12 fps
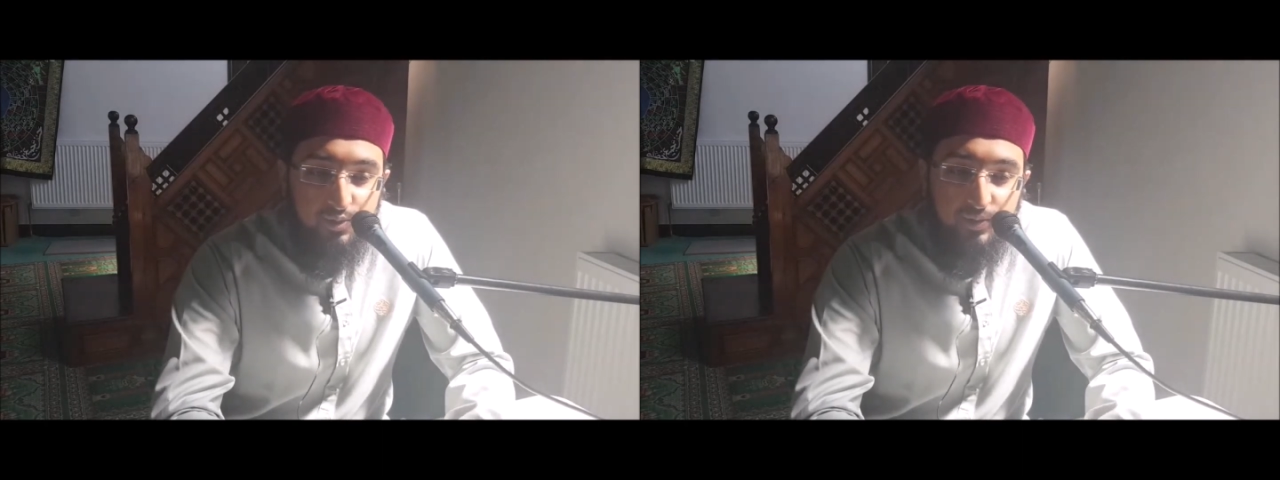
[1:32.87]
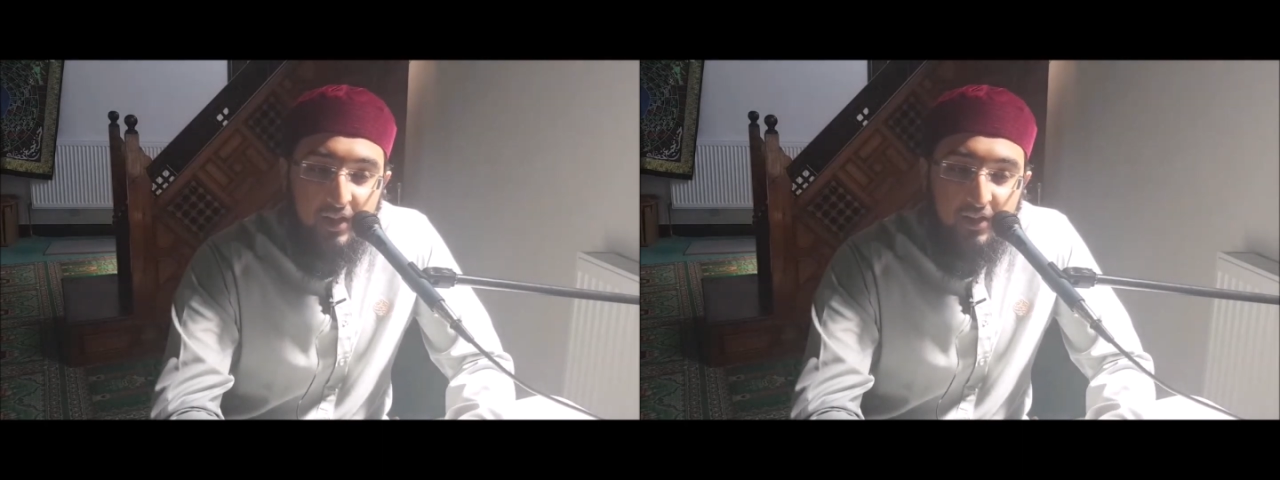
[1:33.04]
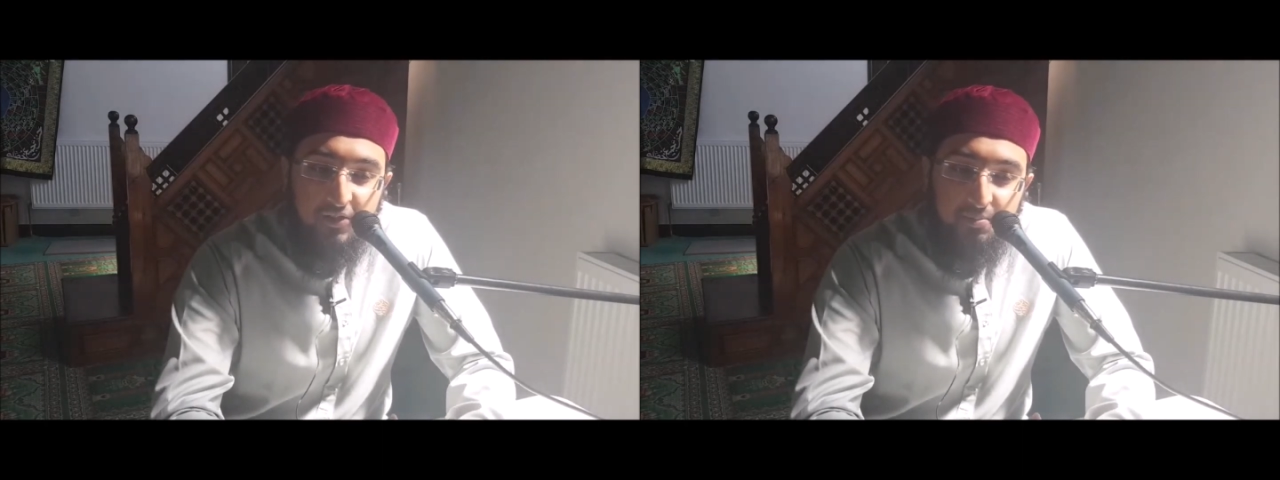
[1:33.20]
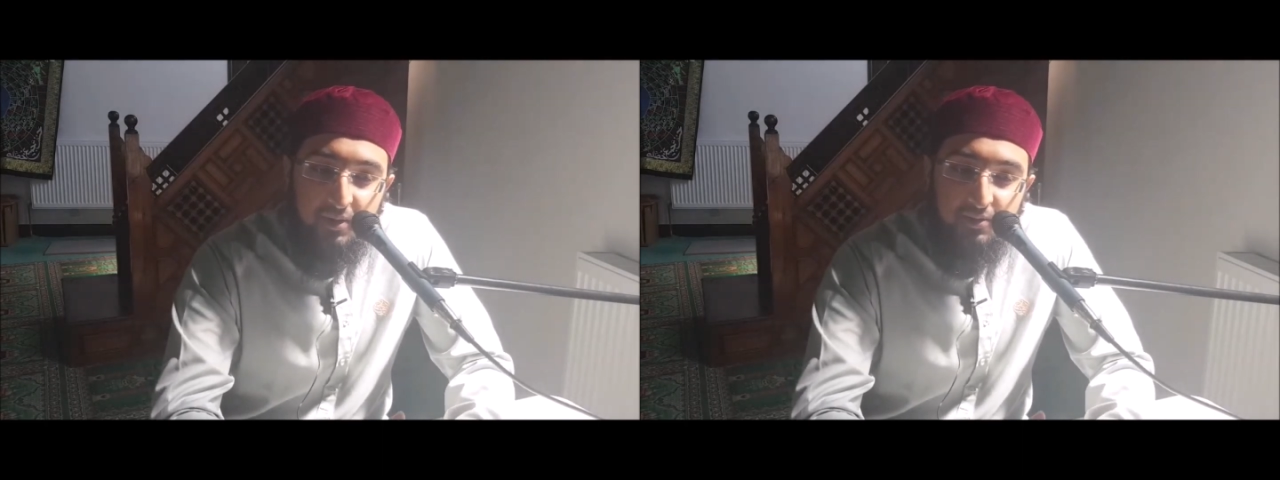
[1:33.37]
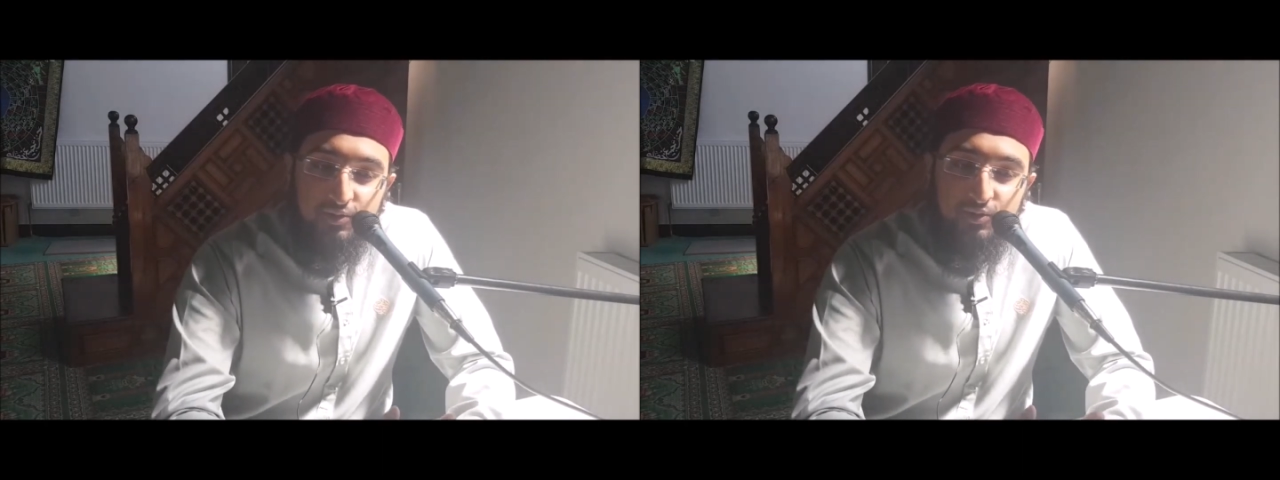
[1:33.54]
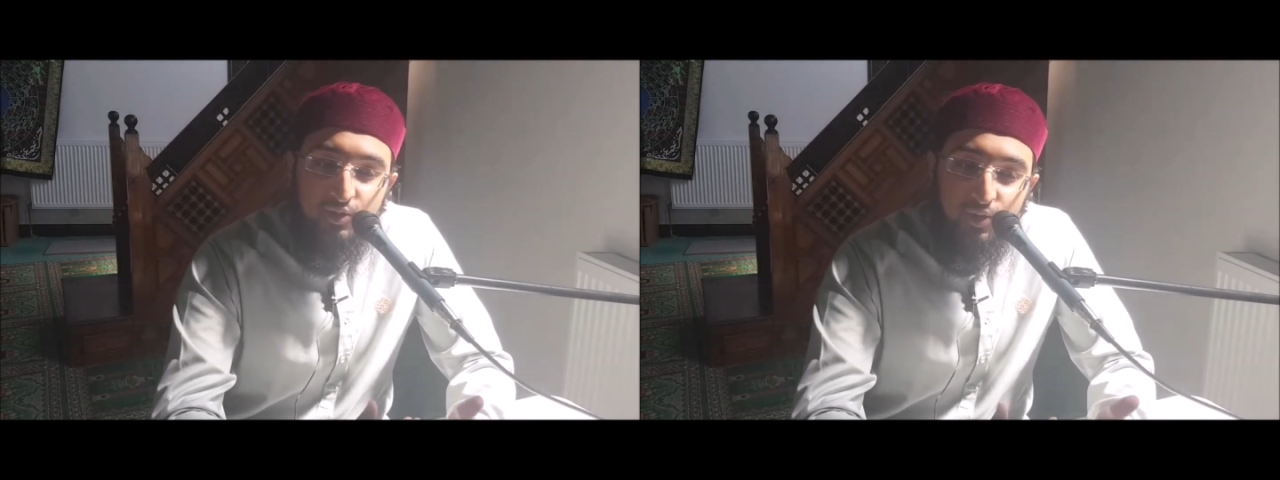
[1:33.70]
to
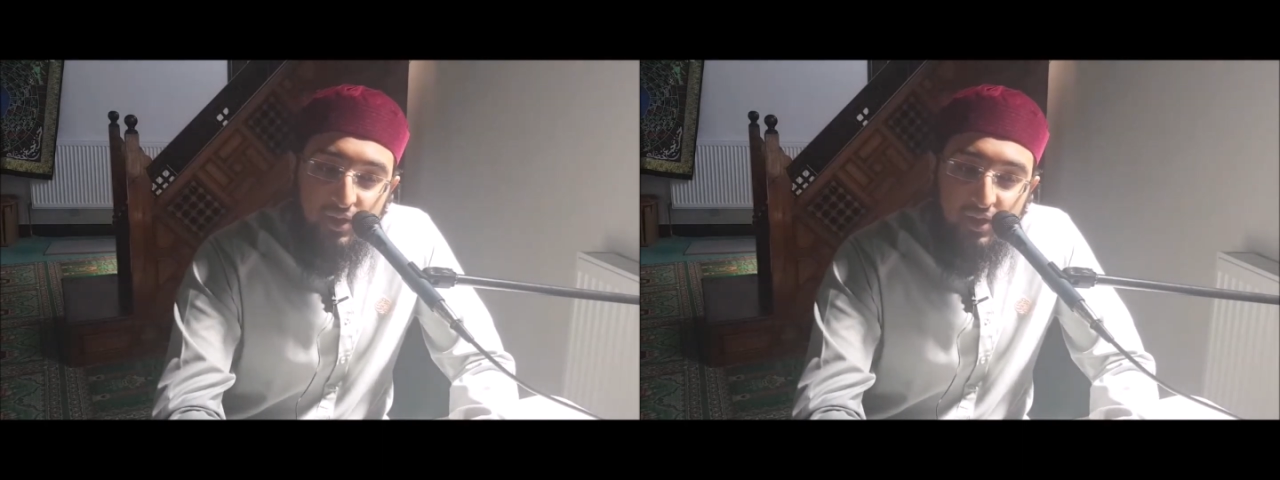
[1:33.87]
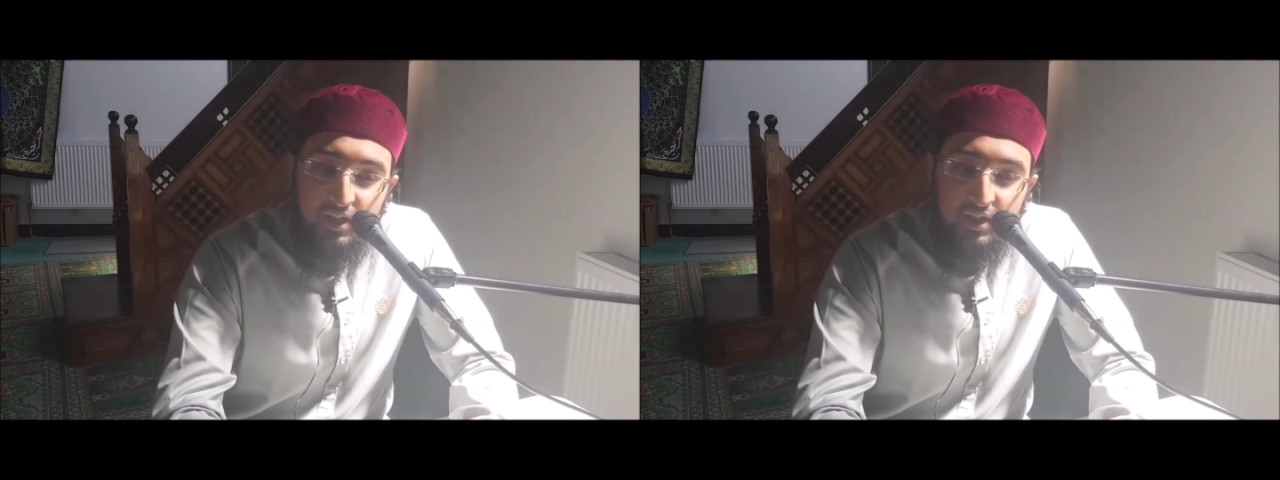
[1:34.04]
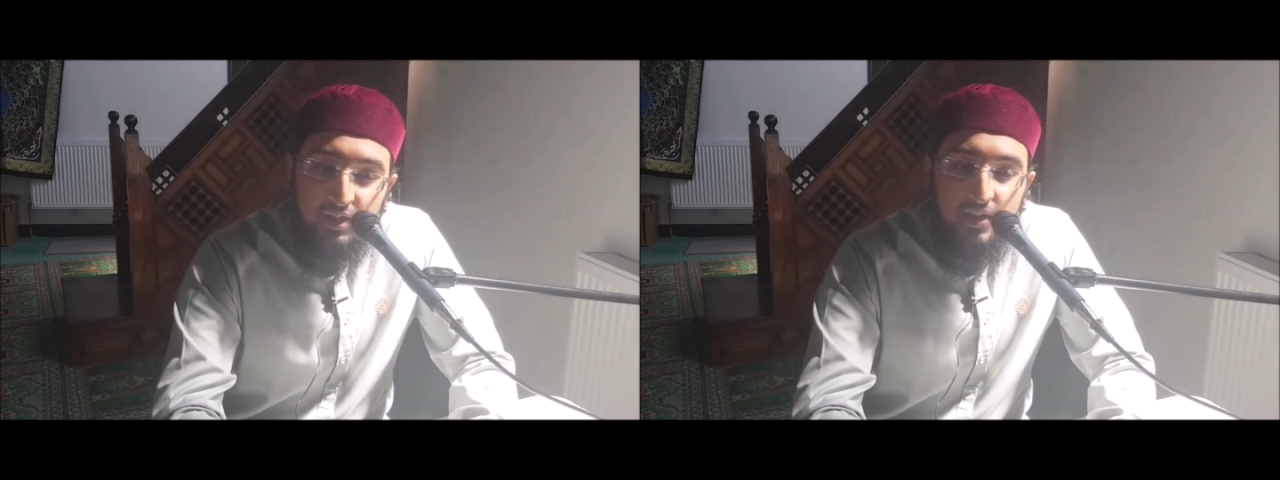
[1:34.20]
express joy